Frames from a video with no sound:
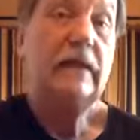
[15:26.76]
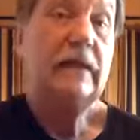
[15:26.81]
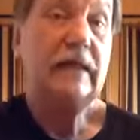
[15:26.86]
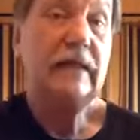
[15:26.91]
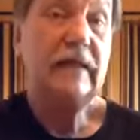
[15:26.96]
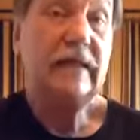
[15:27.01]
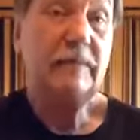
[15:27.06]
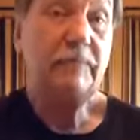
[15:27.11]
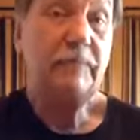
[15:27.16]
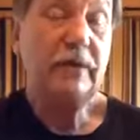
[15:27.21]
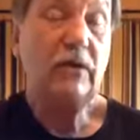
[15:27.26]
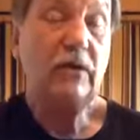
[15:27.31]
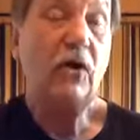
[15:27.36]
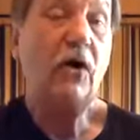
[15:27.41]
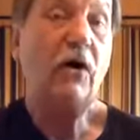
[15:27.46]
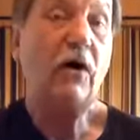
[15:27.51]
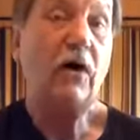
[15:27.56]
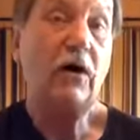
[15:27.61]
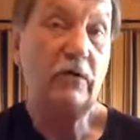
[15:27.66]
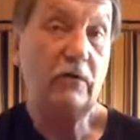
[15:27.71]
keep it
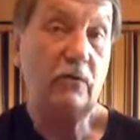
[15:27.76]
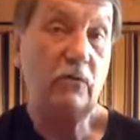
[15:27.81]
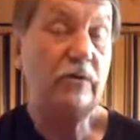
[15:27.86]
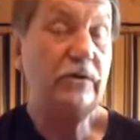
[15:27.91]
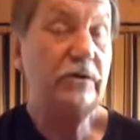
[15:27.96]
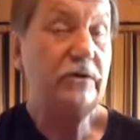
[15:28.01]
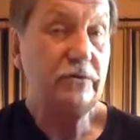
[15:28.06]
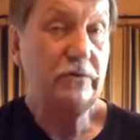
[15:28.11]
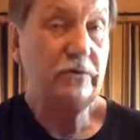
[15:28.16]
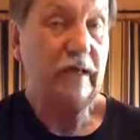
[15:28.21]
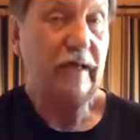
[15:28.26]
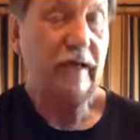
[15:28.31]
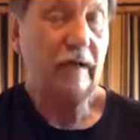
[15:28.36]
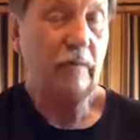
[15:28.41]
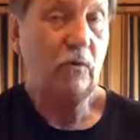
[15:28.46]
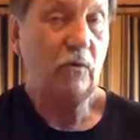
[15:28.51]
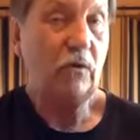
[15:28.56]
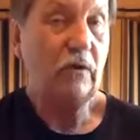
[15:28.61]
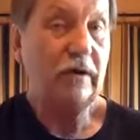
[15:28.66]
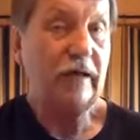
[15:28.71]
on when you do the
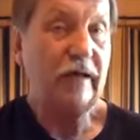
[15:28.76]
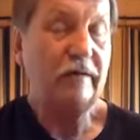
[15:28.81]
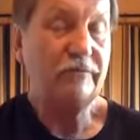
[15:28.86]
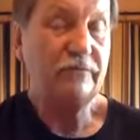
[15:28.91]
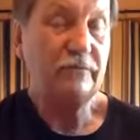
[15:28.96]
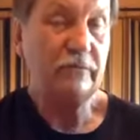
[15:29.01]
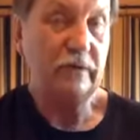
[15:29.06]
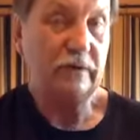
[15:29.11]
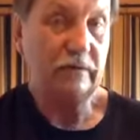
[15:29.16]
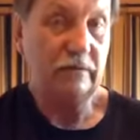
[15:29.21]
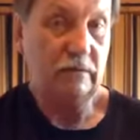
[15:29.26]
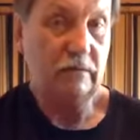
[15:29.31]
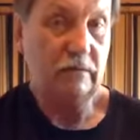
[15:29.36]
hammer on after it.